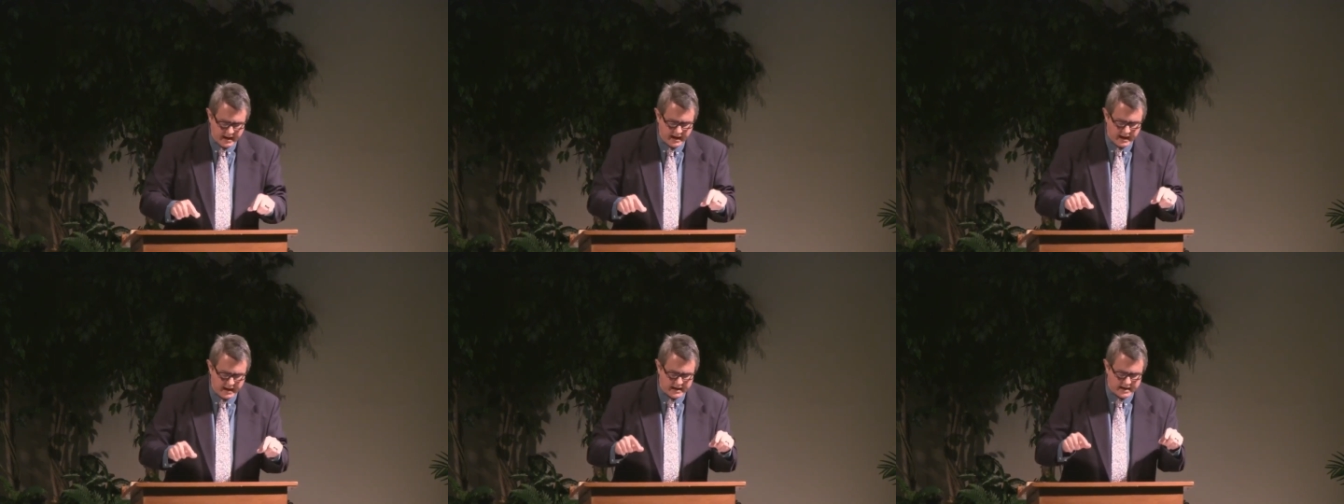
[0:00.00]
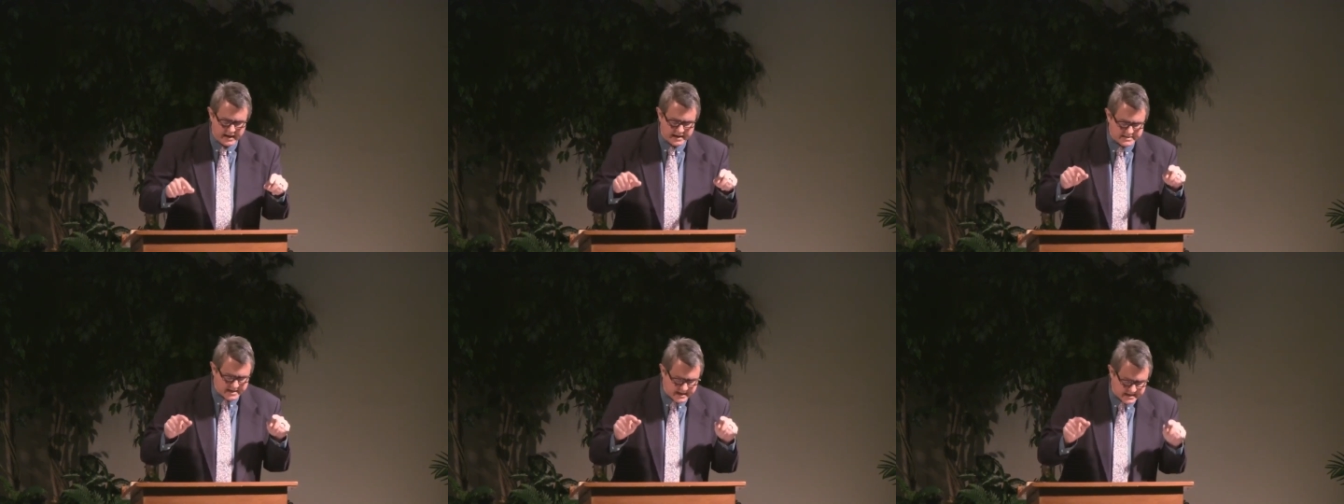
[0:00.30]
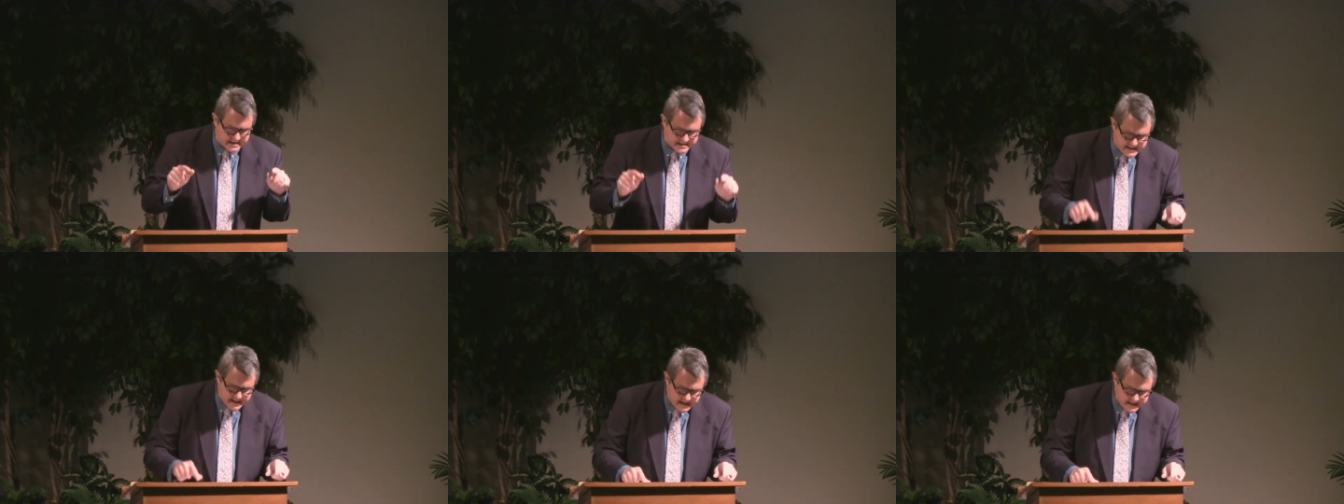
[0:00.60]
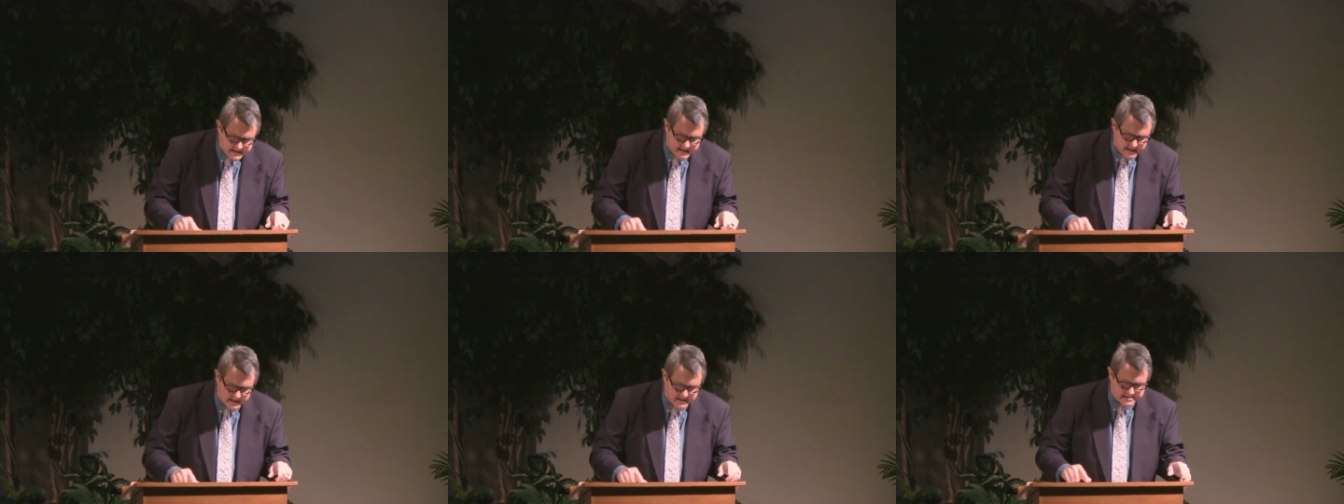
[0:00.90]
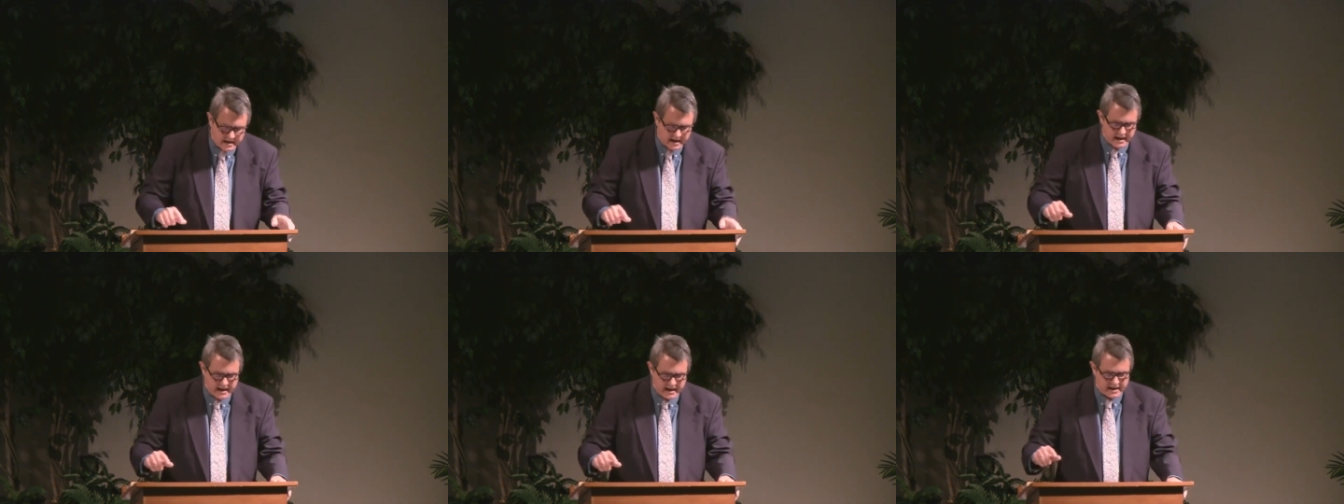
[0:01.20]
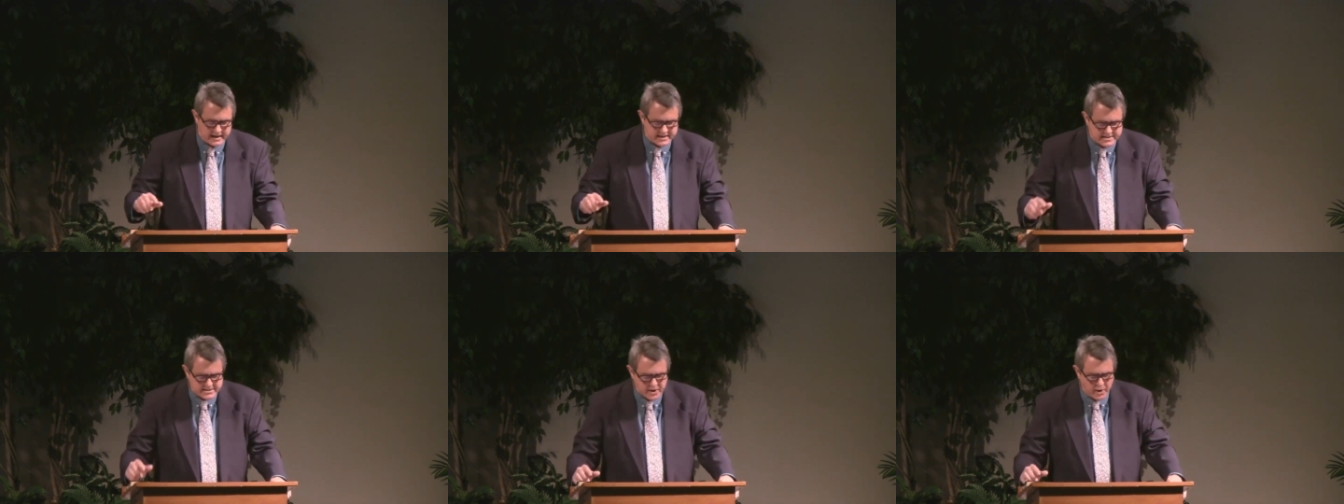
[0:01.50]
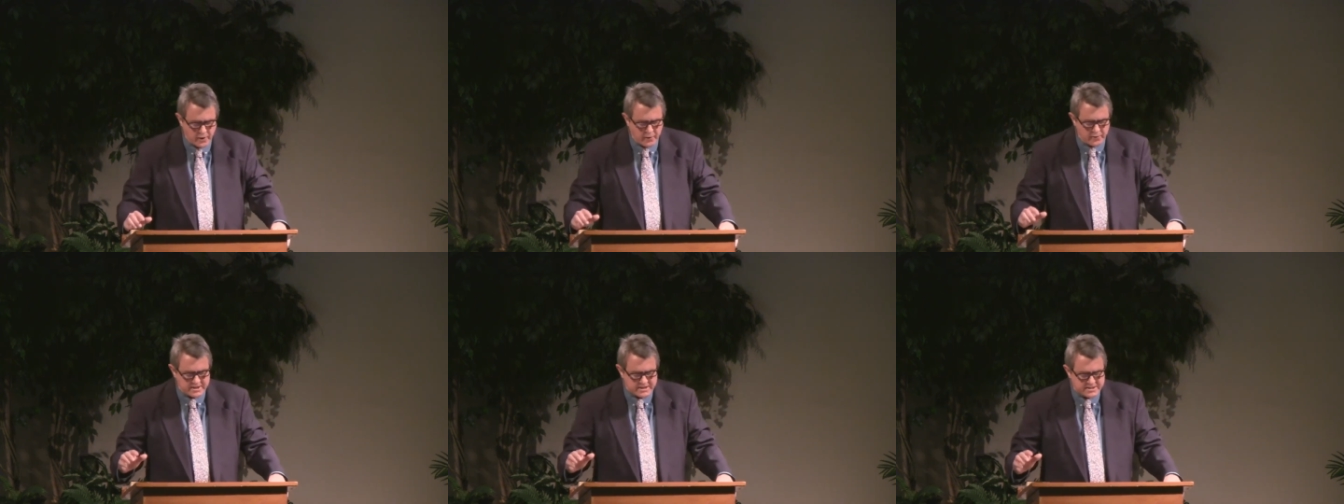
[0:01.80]
and its existence is
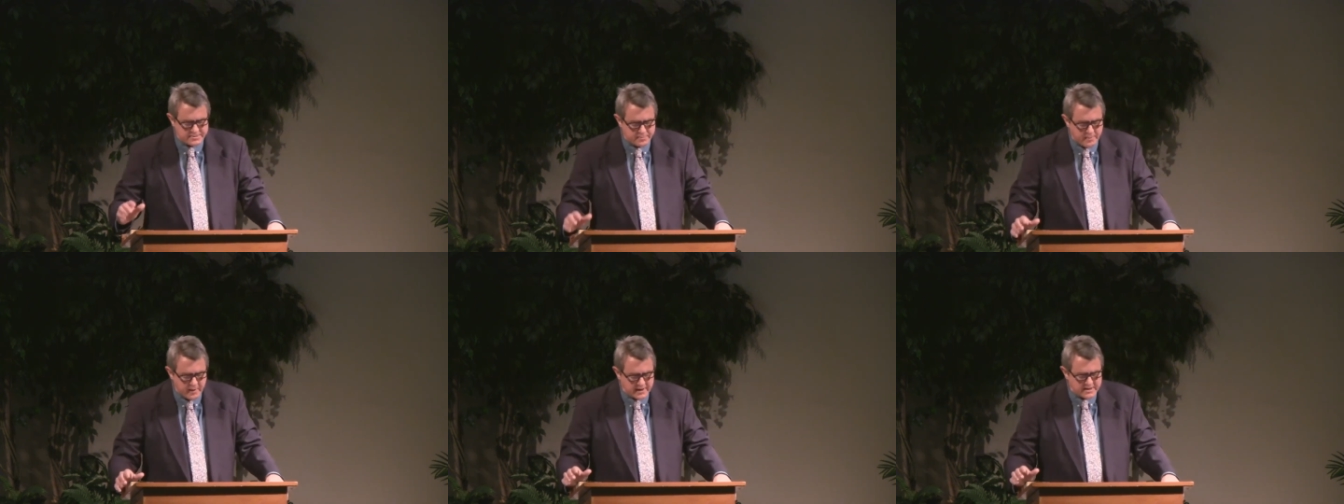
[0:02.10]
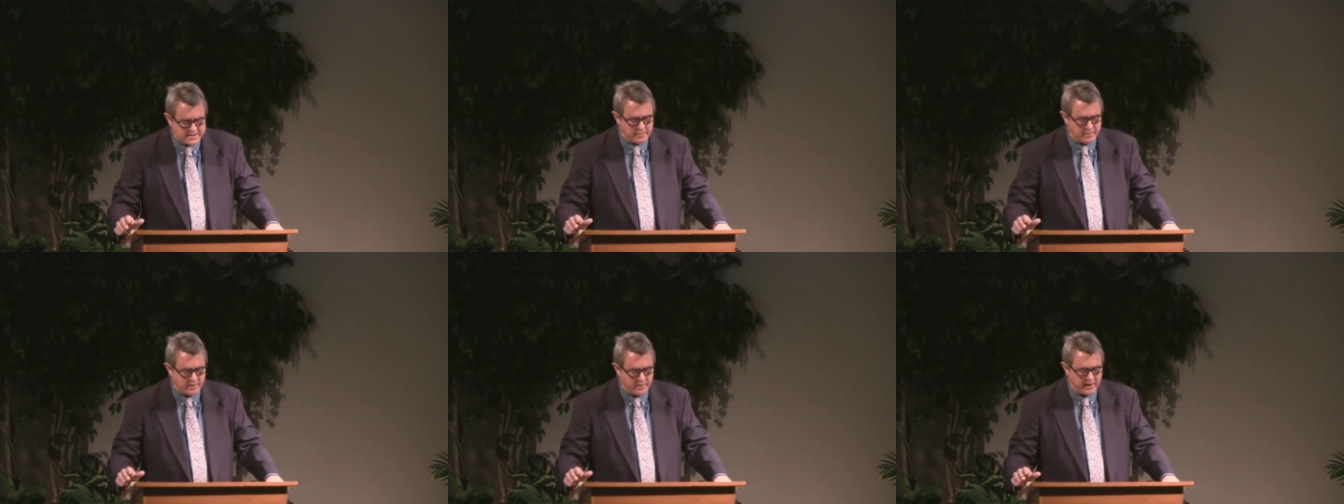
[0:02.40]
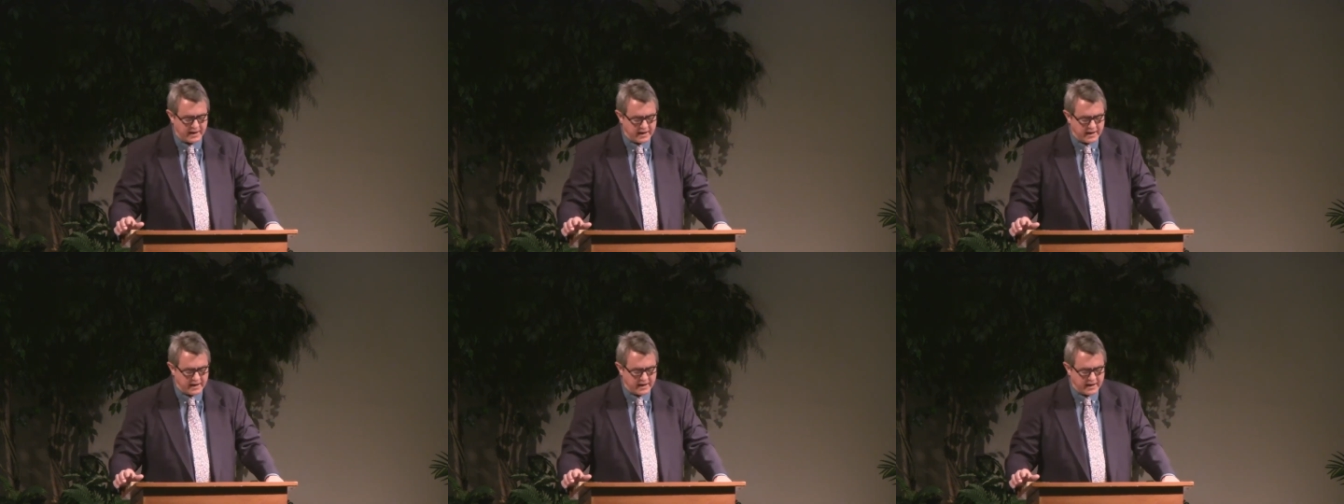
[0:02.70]
so dispensable,